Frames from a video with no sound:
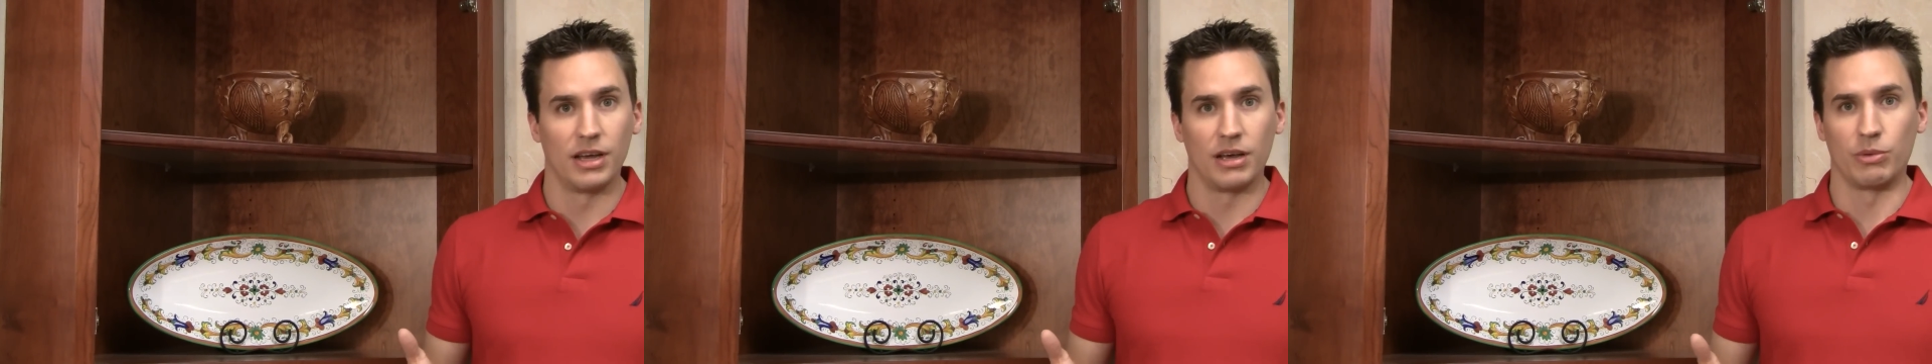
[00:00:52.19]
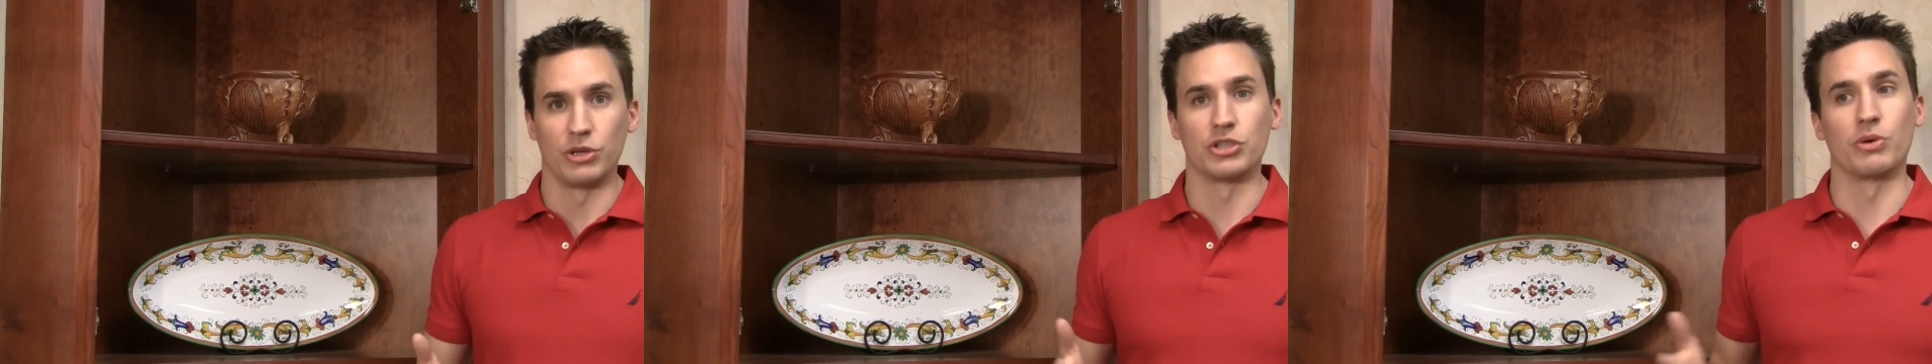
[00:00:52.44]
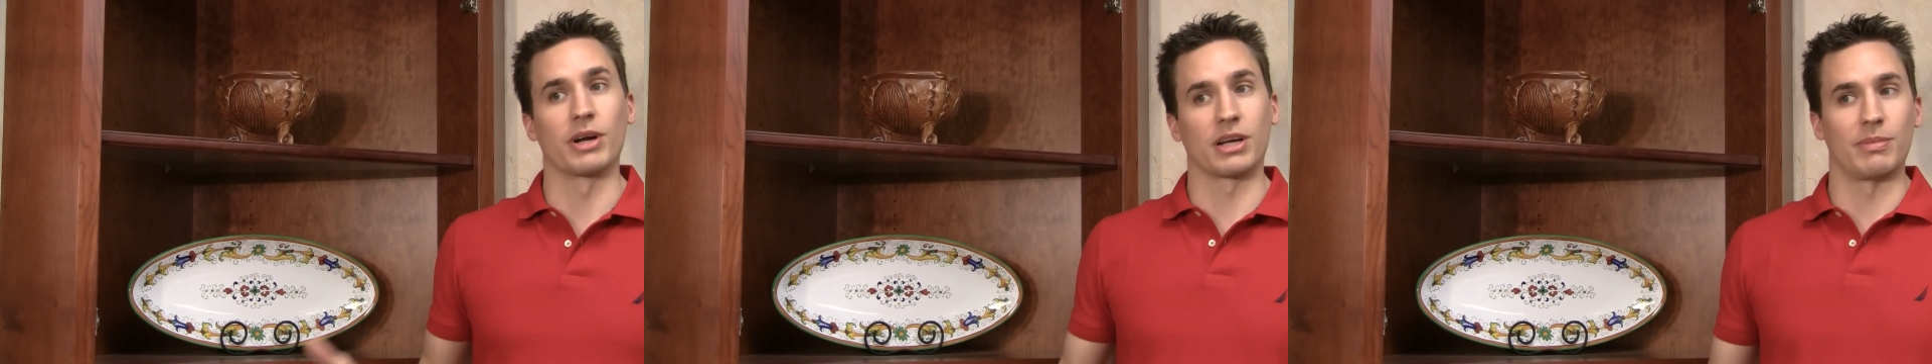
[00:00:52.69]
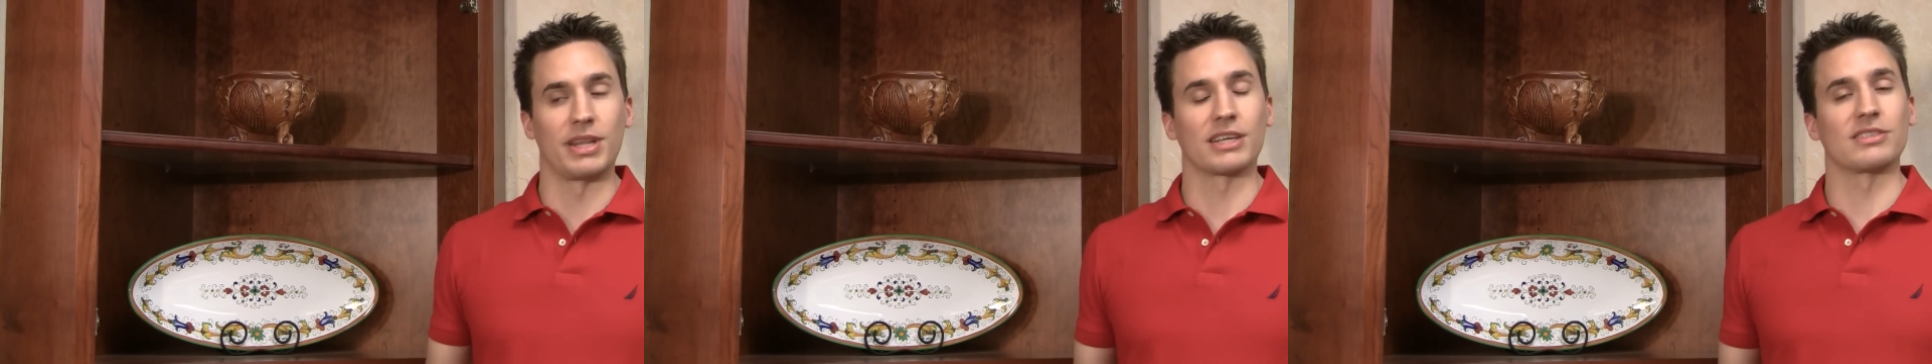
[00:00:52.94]
We usually
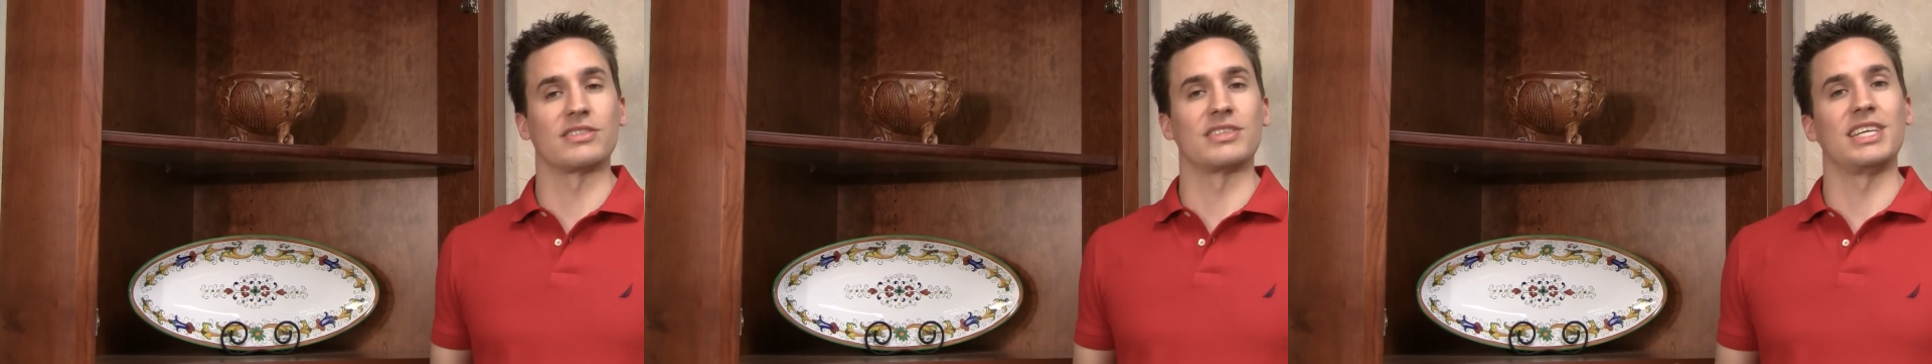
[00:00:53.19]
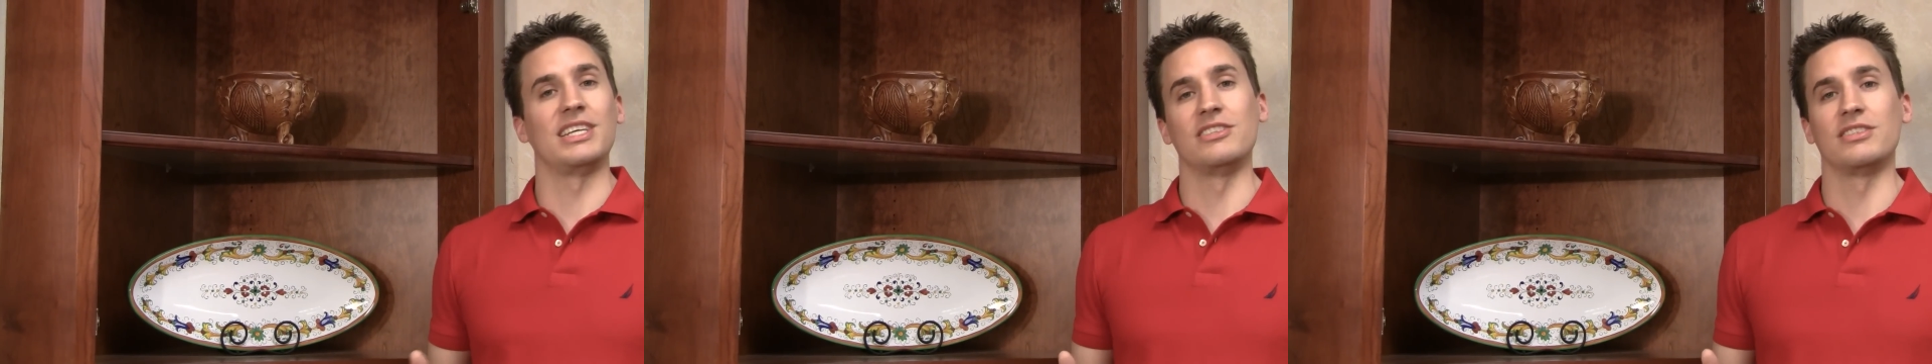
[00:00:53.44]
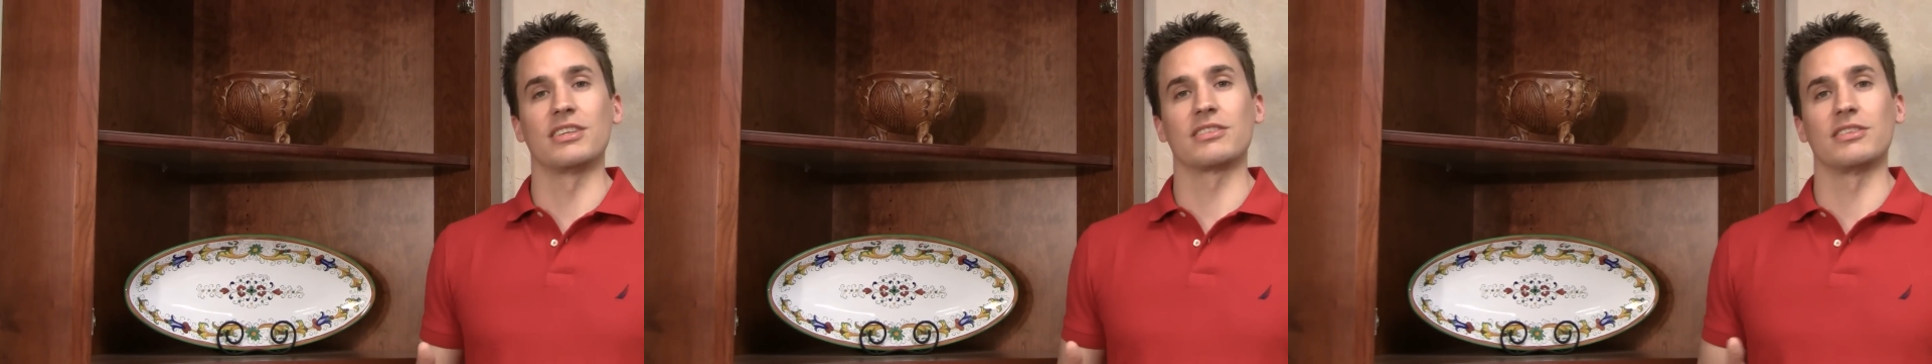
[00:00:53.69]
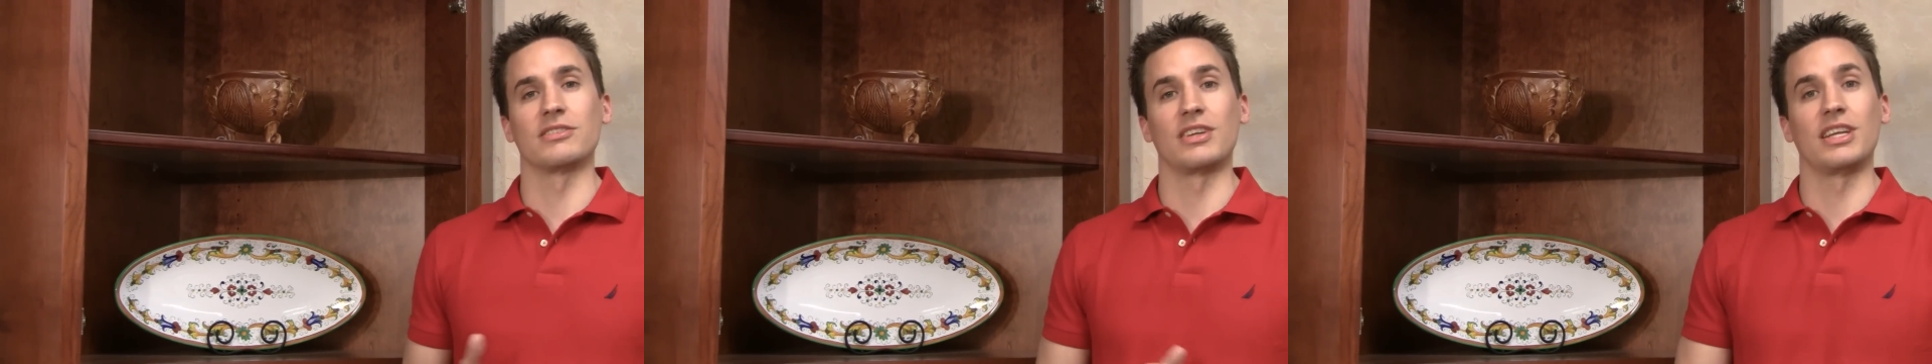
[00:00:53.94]
recommend that because it's the
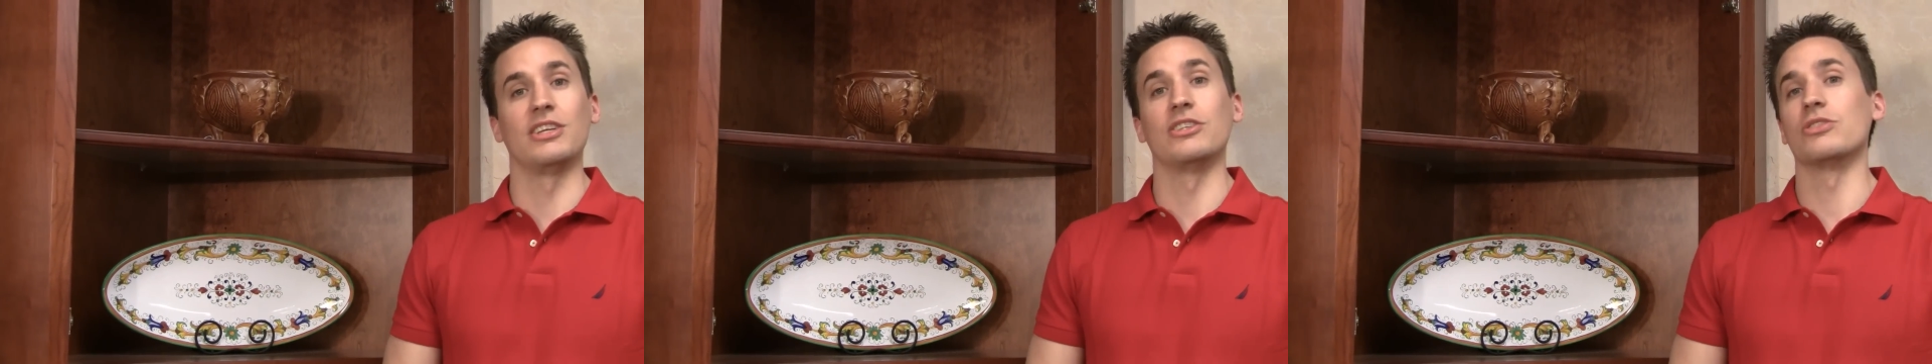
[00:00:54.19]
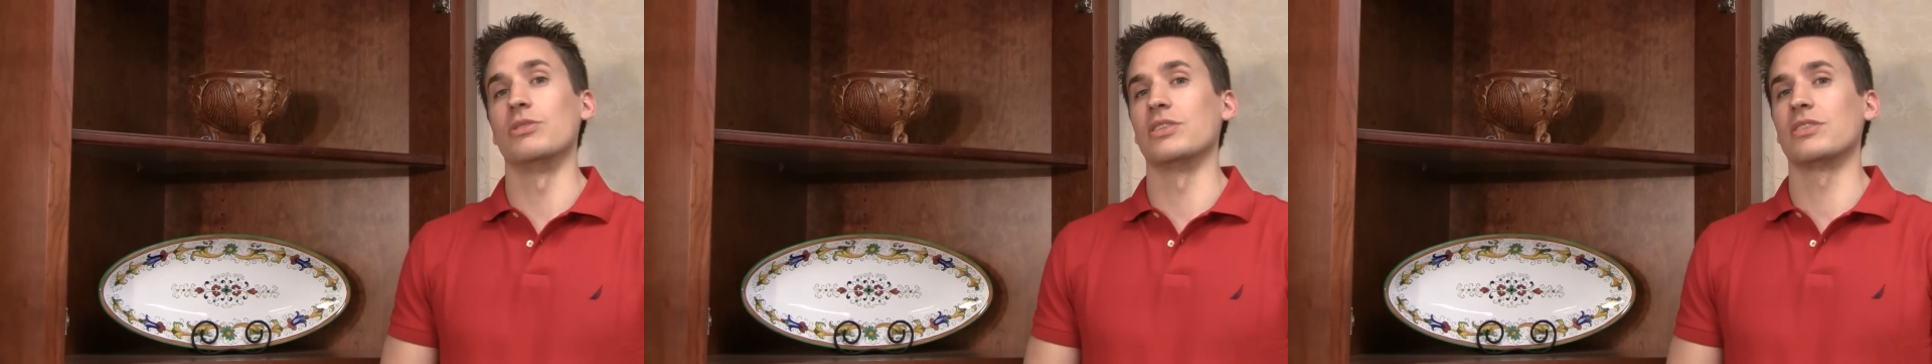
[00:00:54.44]
easiest and it's an industry